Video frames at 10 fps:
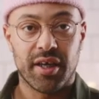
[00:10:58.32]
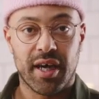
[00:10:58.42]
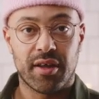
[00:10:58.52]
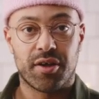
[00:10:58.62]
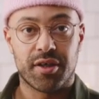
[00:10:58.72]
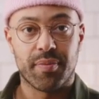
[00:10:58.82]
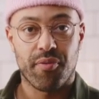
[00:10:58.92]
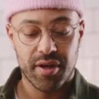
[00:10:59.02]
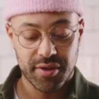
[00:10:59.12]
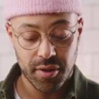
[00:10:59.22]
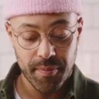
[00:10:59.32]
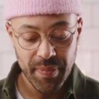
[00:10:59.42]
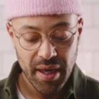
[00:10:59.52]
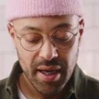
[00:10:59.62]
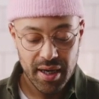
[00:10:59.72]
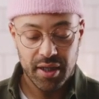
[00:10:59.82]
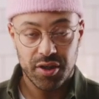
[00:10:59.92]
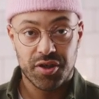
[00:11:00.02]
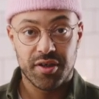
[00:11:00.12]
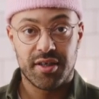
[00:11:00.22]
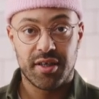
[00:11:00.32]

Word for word: that you get on an espresso, and you should